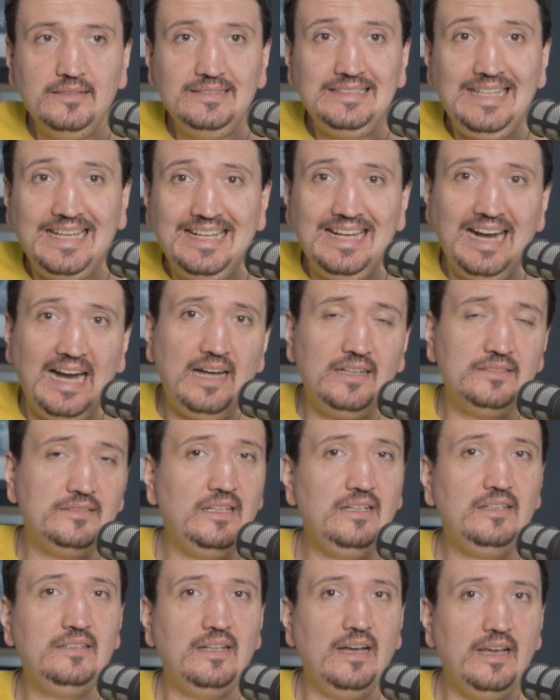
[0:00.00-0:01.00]

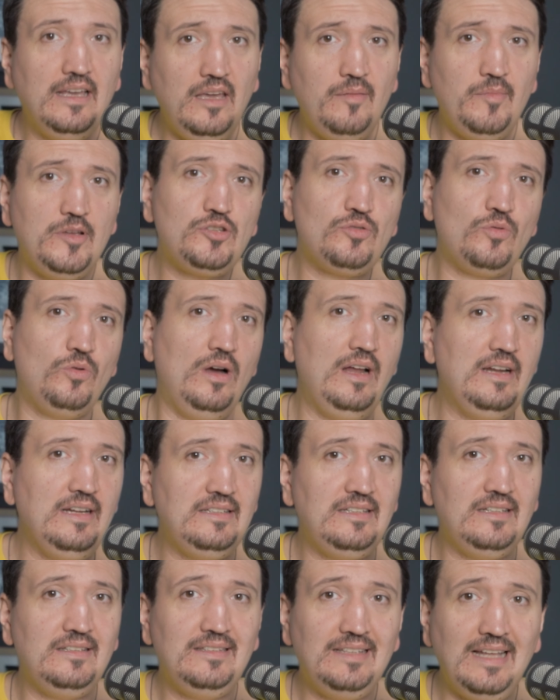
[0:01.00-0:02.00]
regarding the image
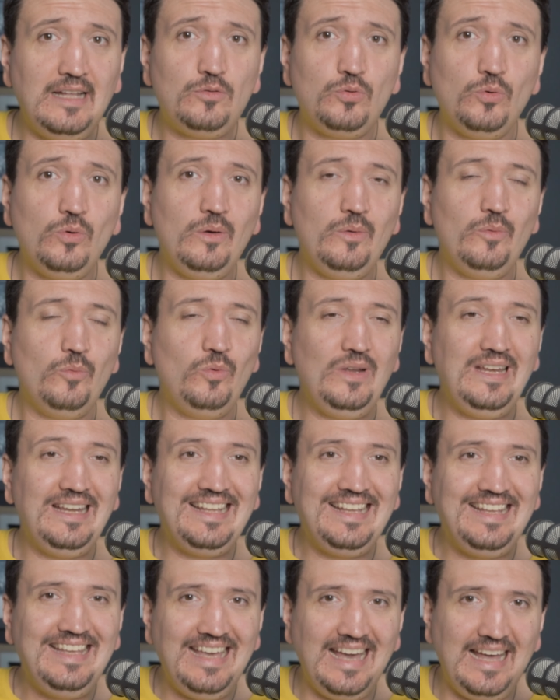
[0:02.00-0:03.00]
quality that we will
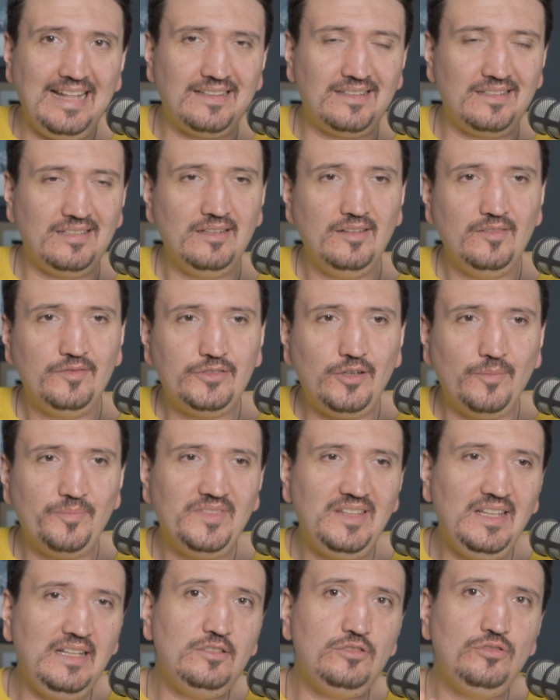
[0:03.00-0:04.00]
get from
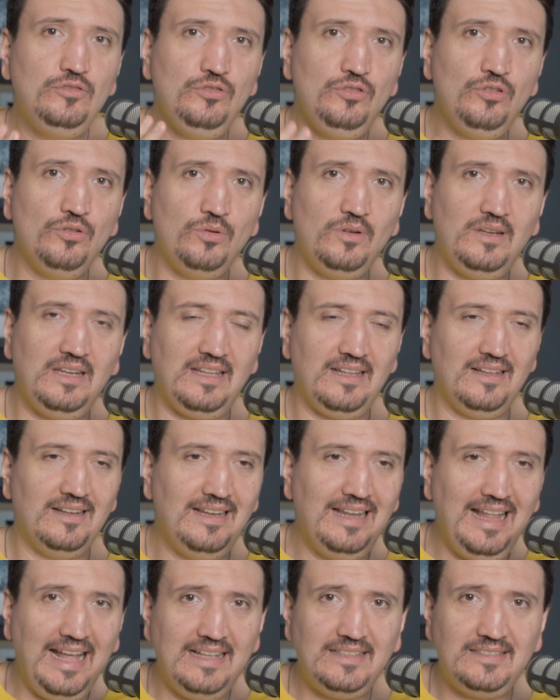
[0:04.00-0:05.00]
these newly
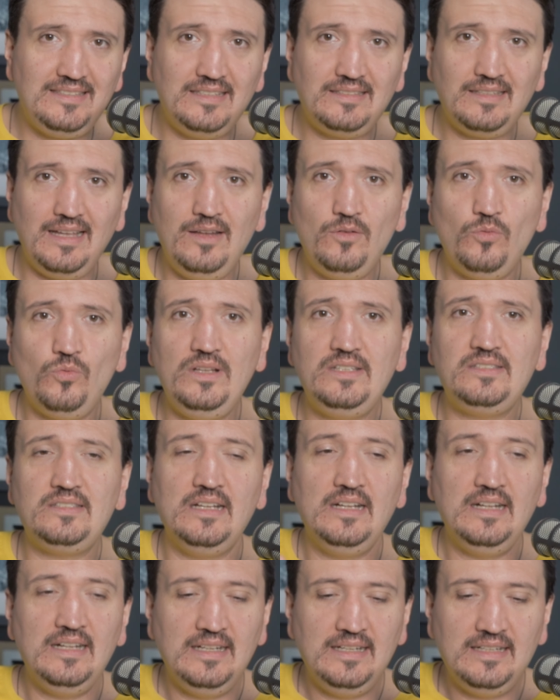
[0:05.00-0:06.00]
lenses and with
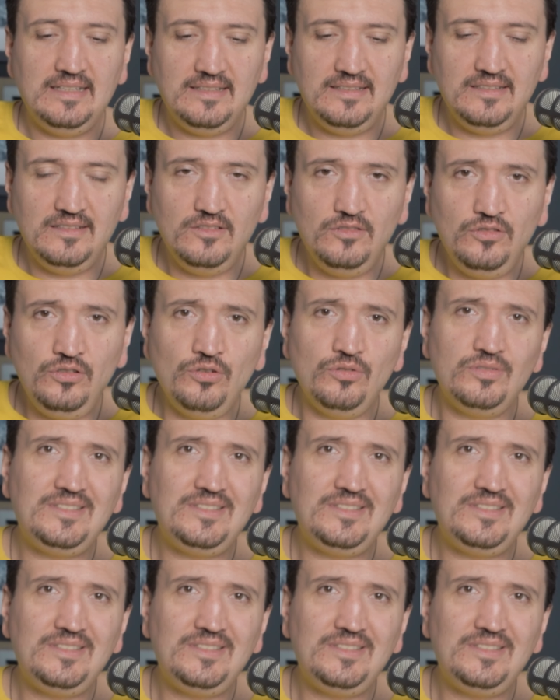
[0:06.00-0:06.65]
new